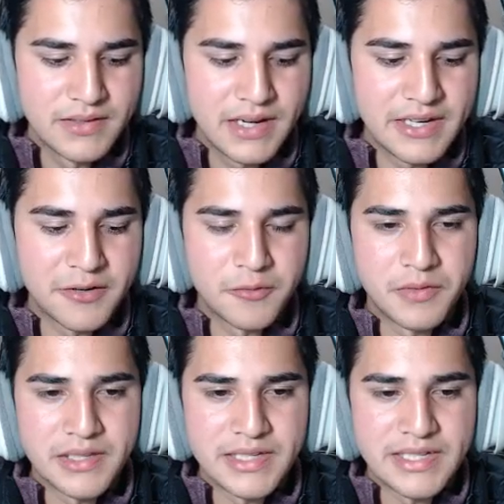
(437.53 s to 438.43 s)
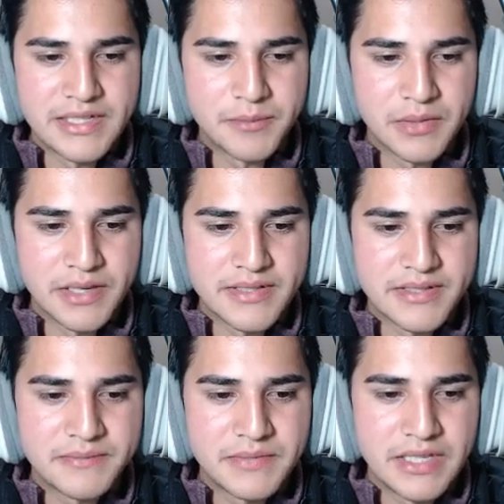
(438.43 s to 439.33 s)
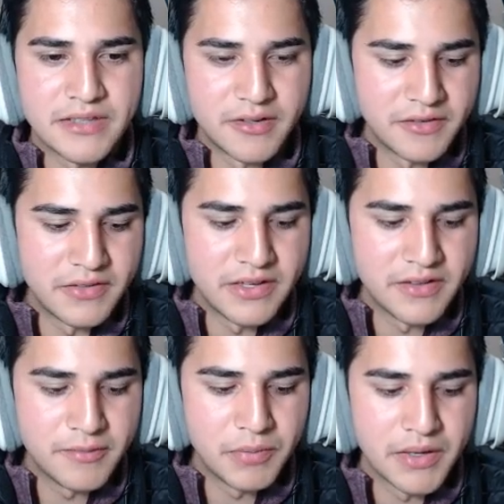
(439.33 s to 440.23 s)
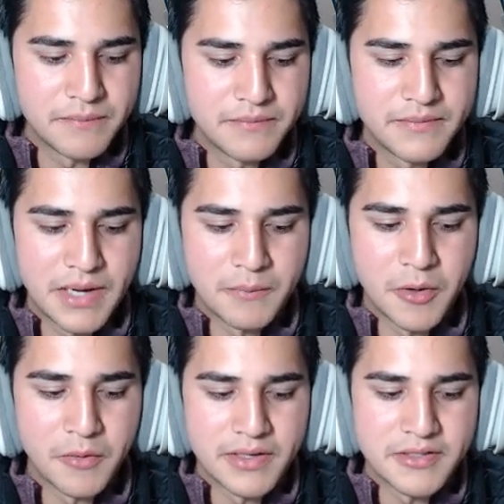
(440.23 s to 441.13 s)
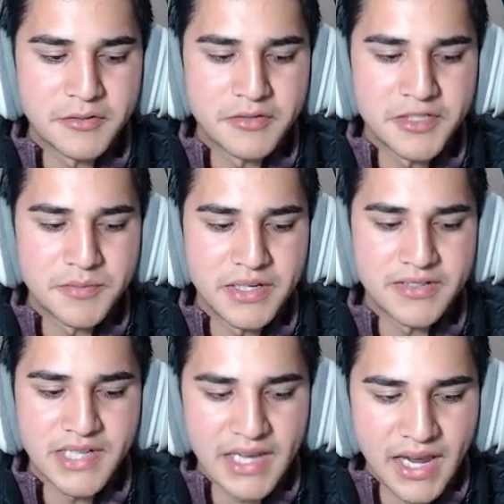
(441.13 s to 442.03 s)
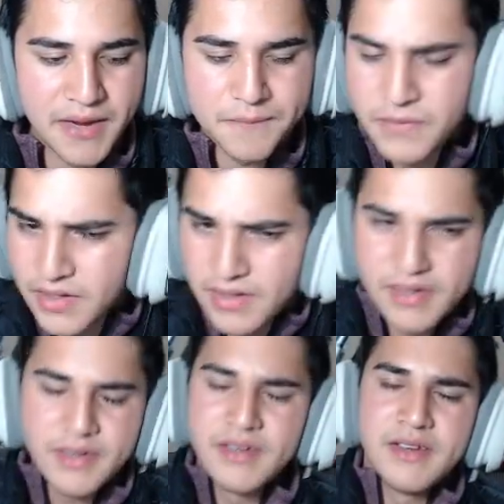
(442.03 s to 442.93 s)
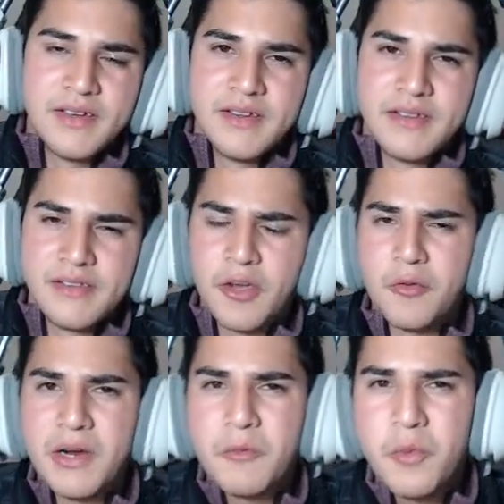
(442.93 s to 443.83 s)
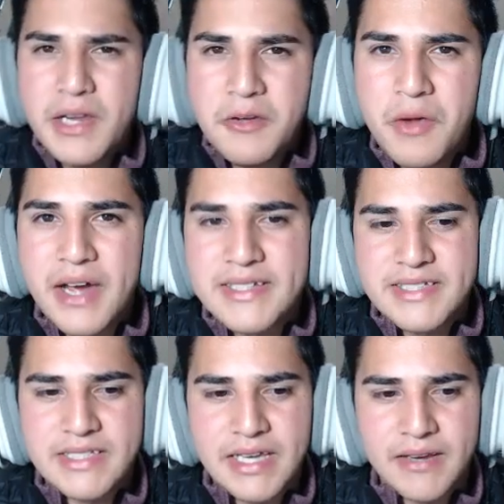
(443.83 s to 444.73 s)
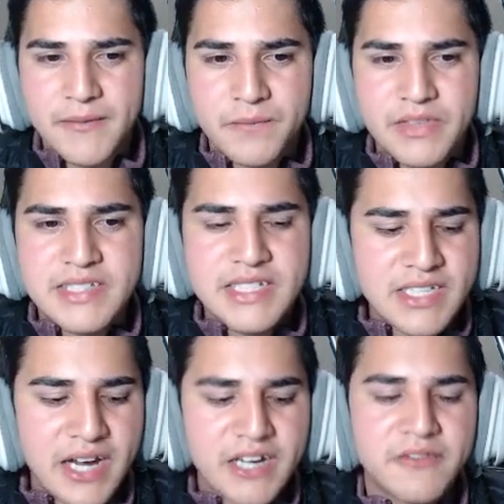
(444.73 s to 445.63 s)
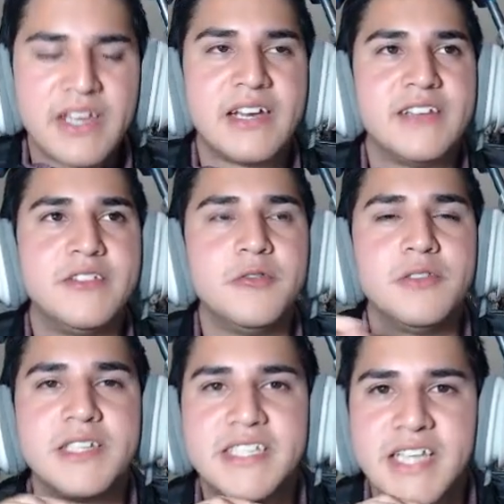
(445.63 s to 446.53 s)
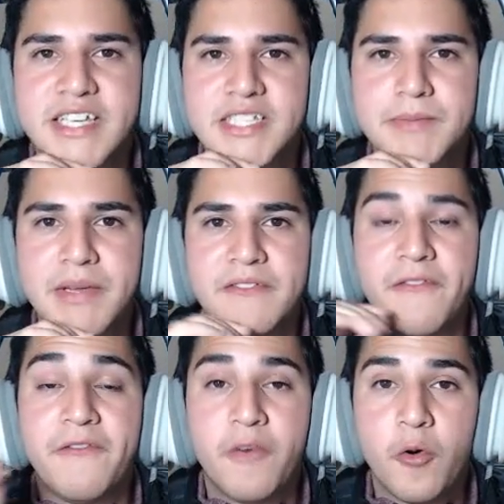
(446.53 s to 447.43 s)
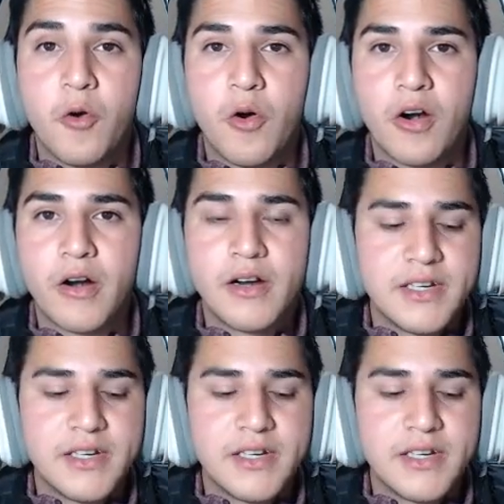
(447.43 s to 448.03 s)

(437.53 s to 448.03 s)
I don't really need to place either of these, but I'm going to just because I can. So what do you guys think? This is kind of like a duel assessment for